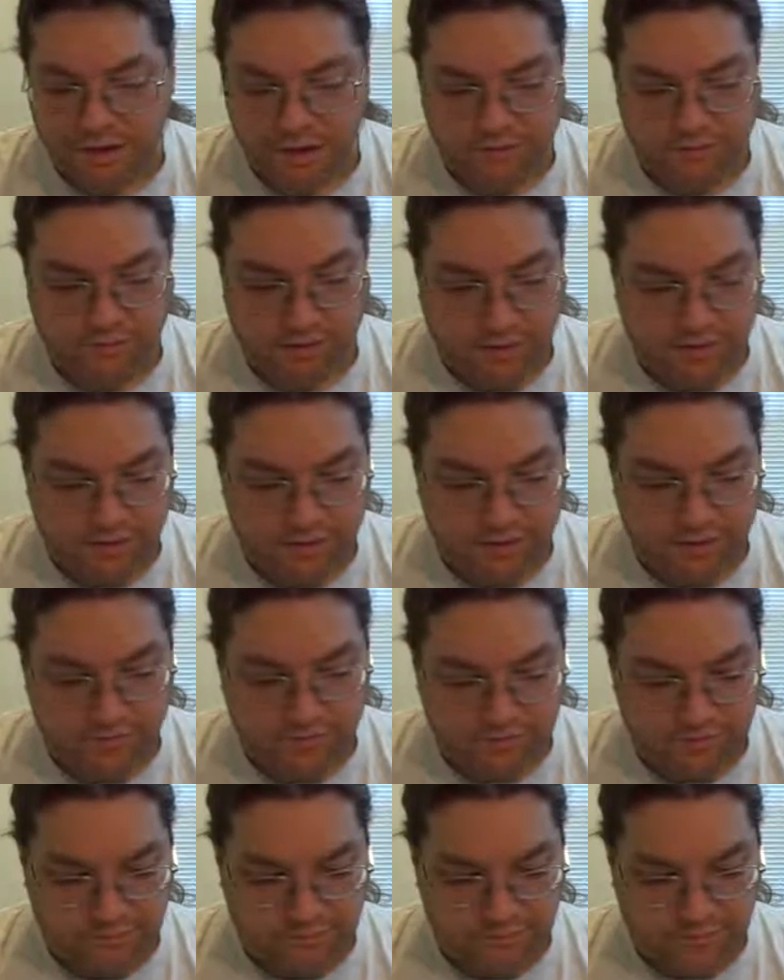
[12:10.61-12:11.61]
and you can play
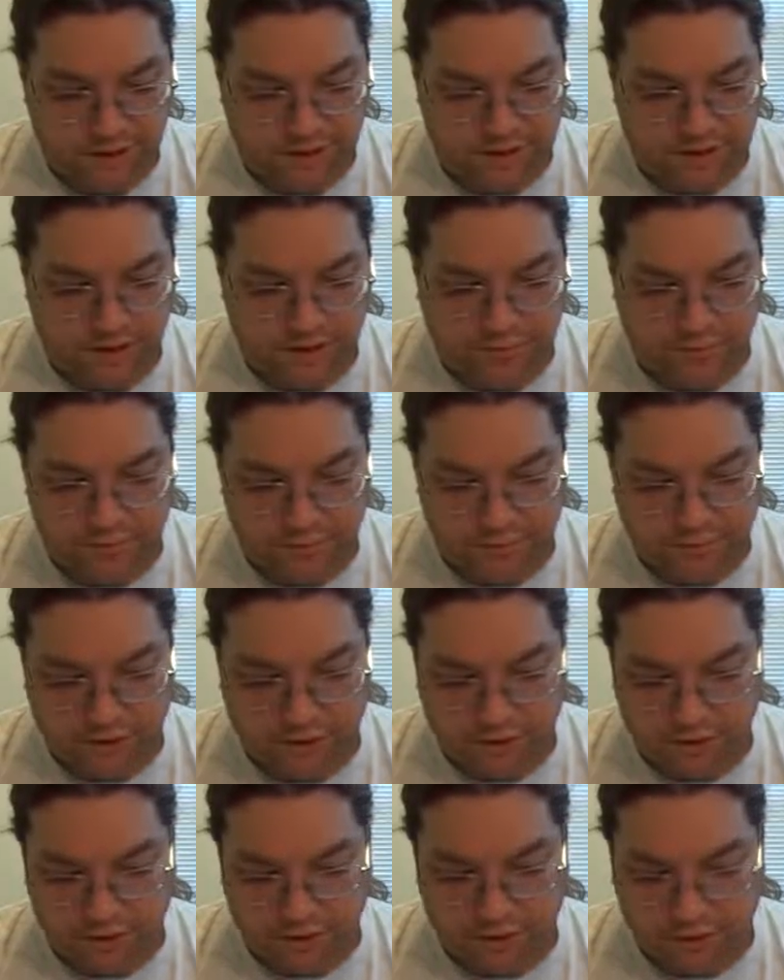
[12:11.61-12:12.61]
them anytime you
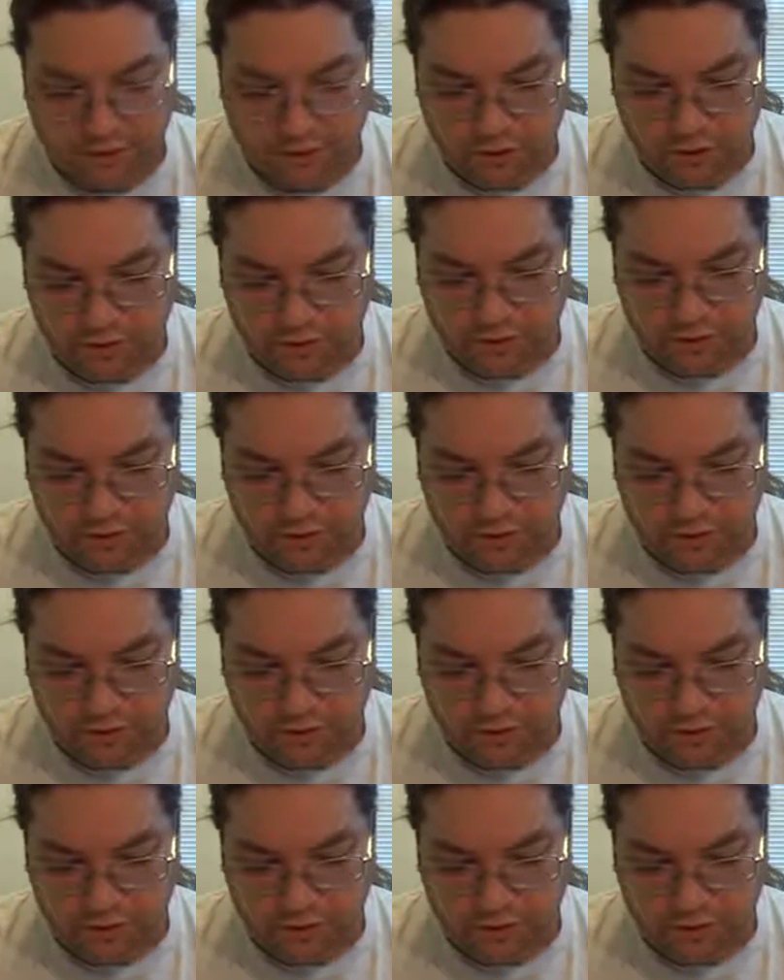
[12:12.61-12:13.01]
wish on your Pono